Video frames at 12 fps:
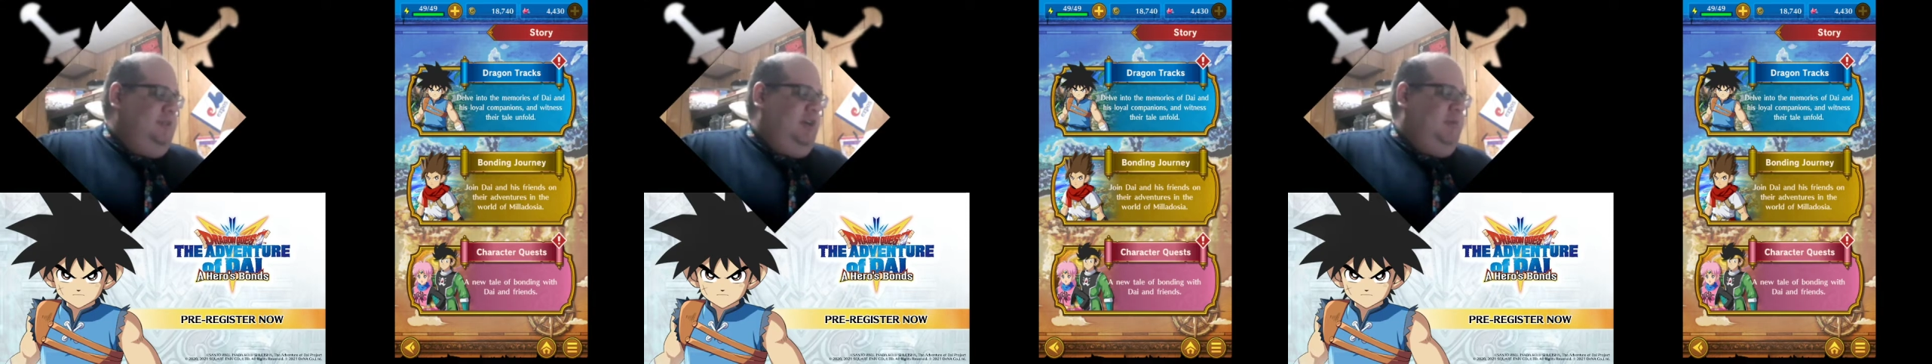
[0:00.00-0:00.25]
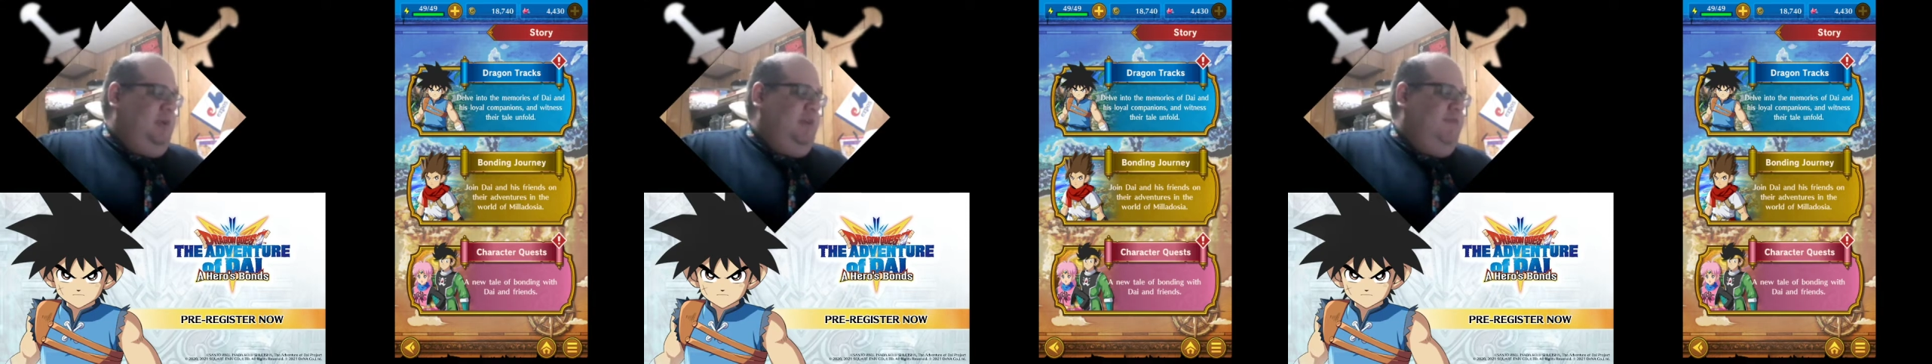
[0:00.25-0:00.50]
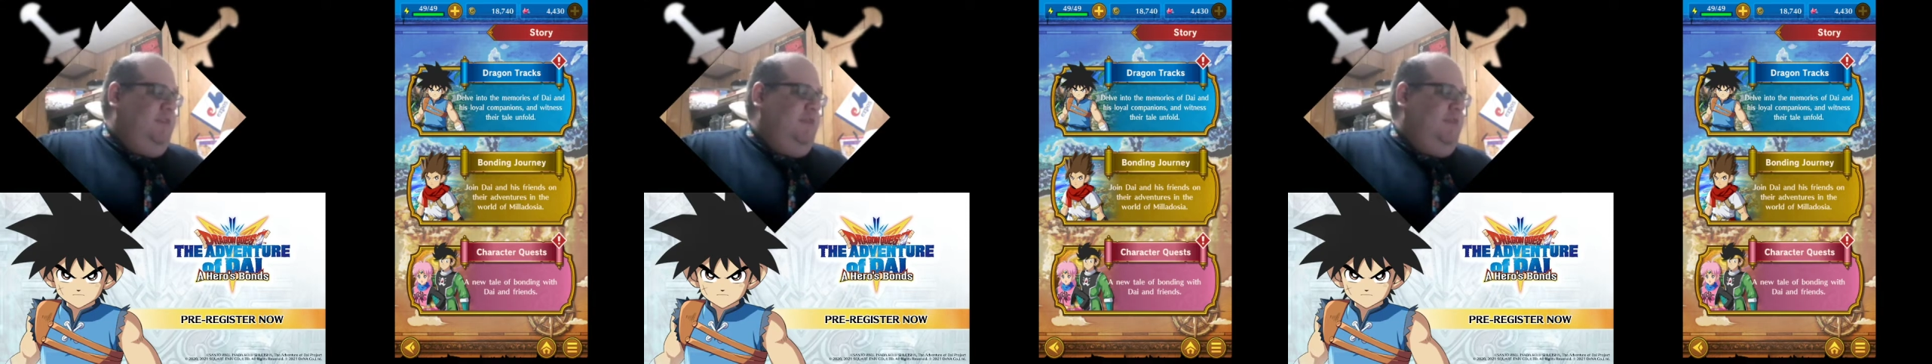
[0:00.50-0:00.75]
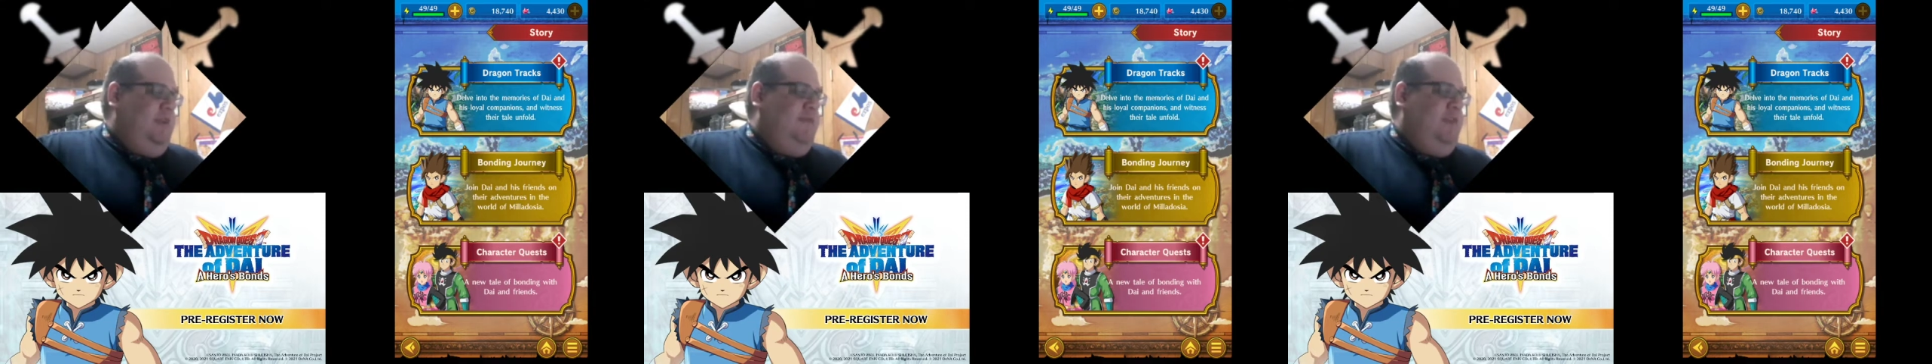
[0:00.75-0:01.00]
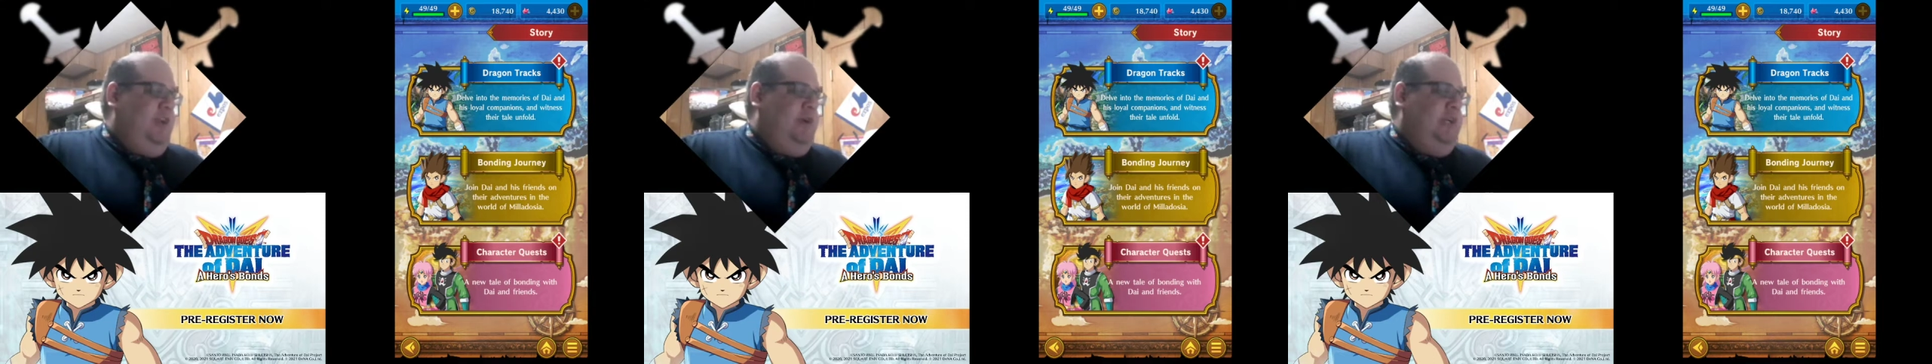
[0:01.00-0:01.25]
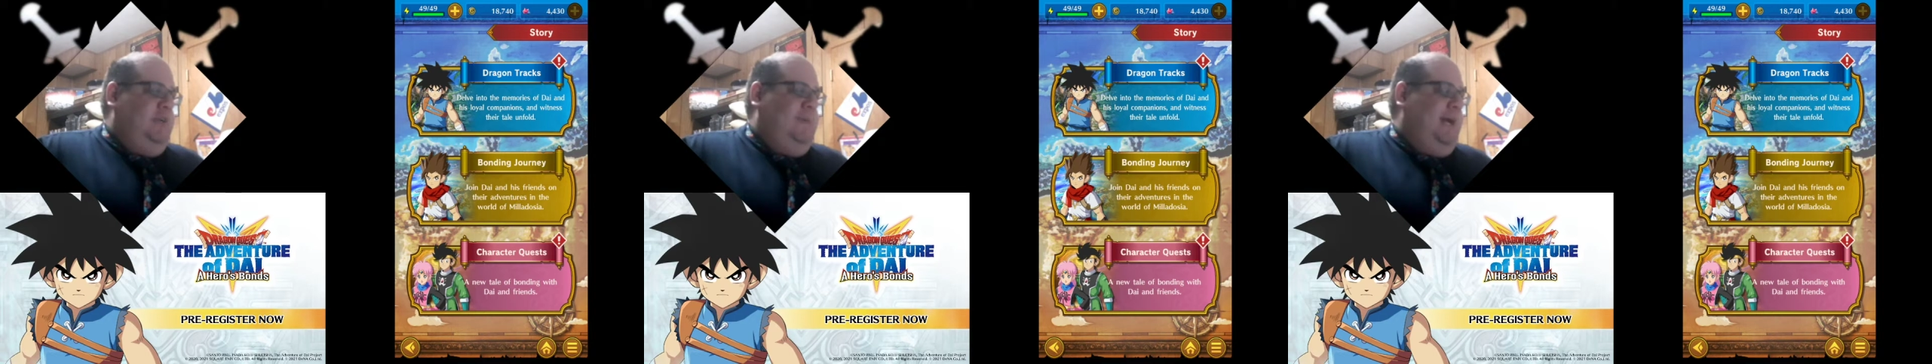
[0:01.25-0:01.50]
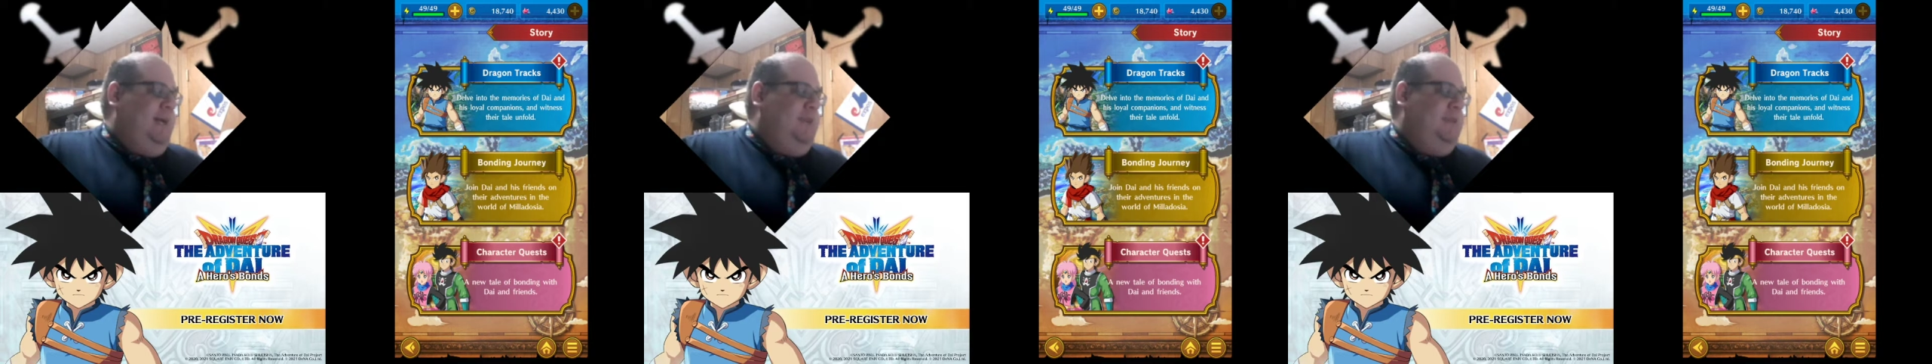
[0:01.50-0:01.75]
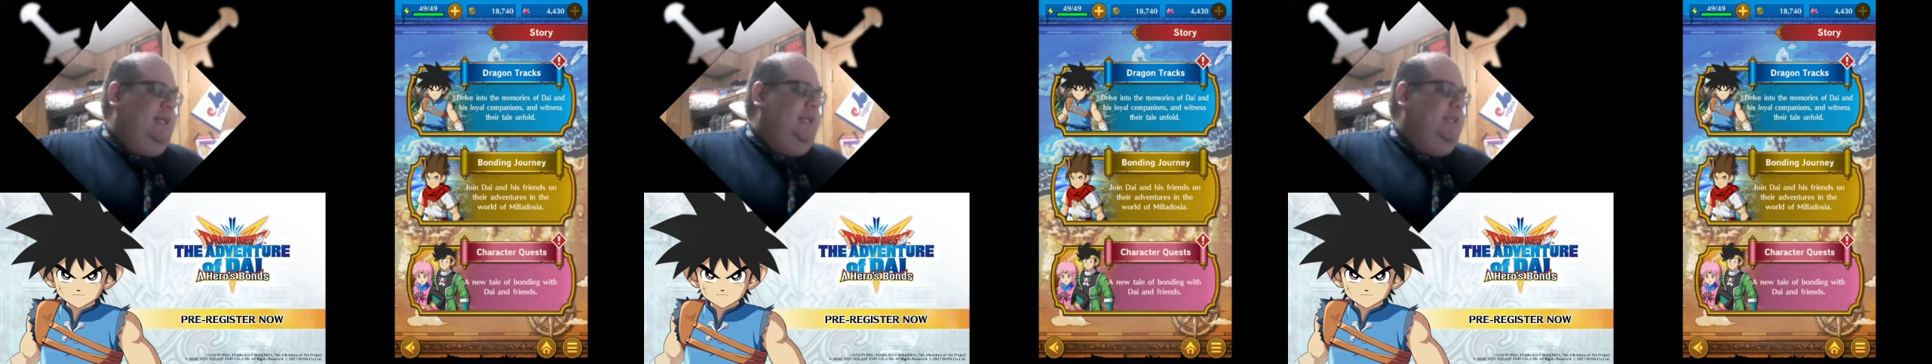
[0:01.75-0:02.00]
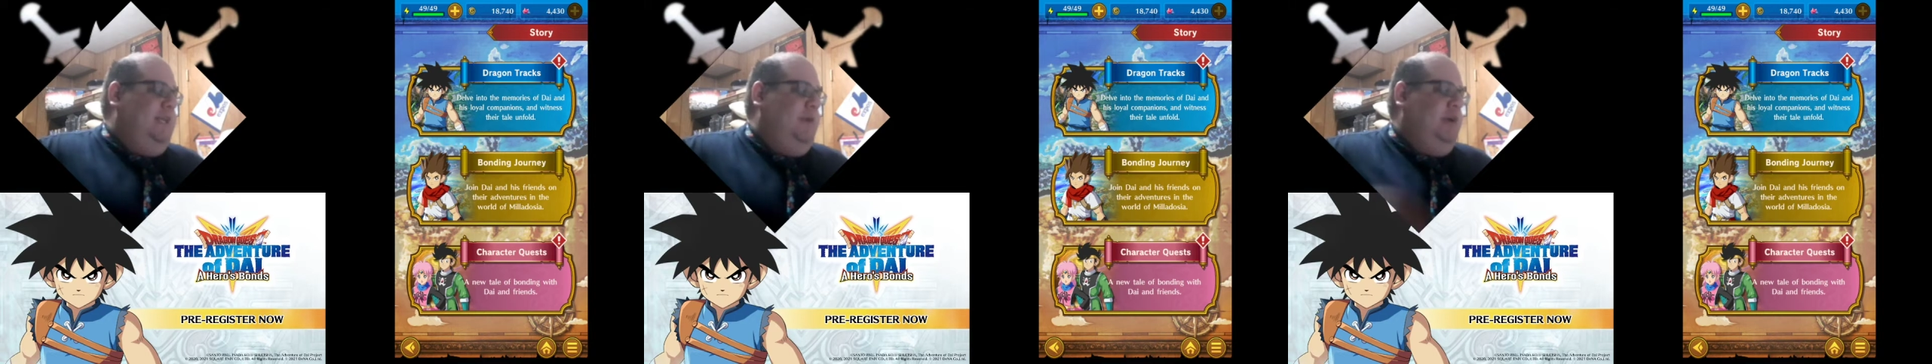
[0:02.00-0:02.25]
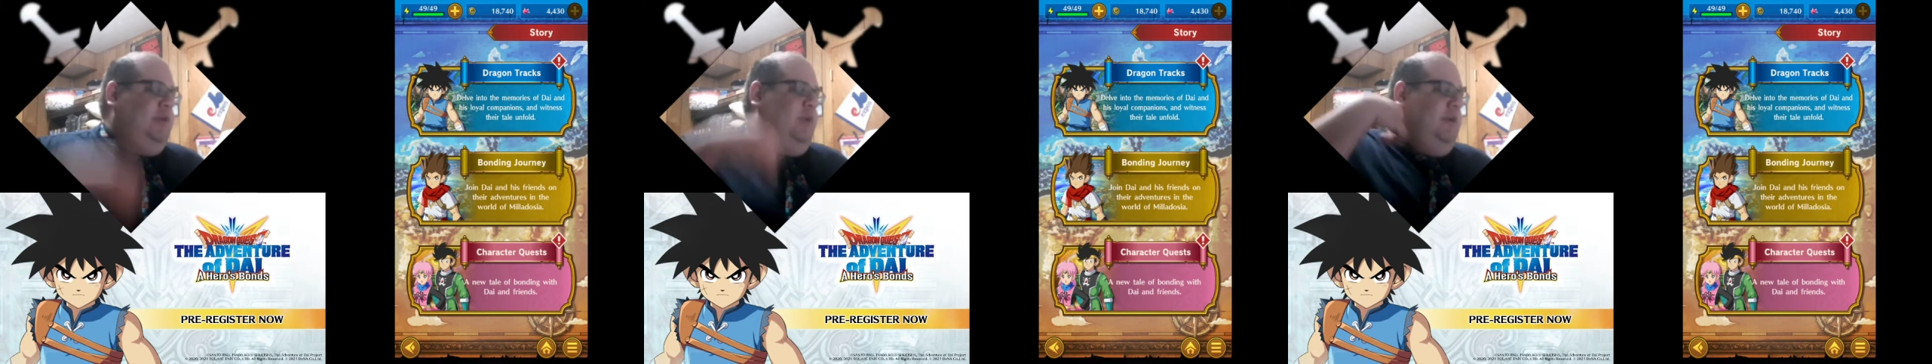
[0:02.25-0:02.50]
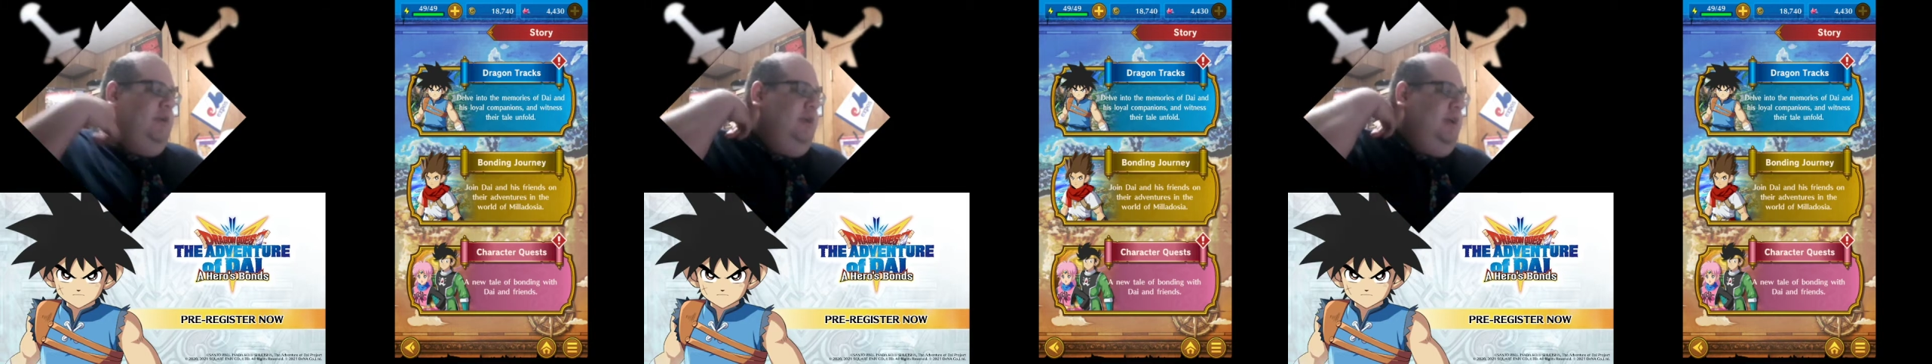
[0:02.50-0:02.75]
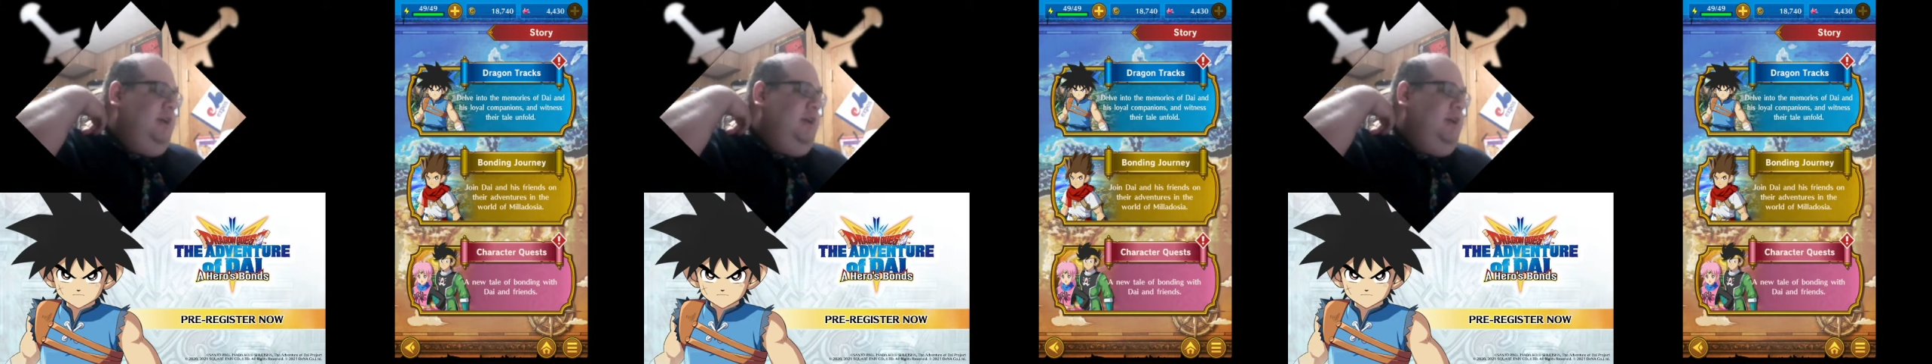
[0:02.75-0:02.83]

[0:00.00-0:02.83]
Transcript: Checking like like video on demand. They they weren't going.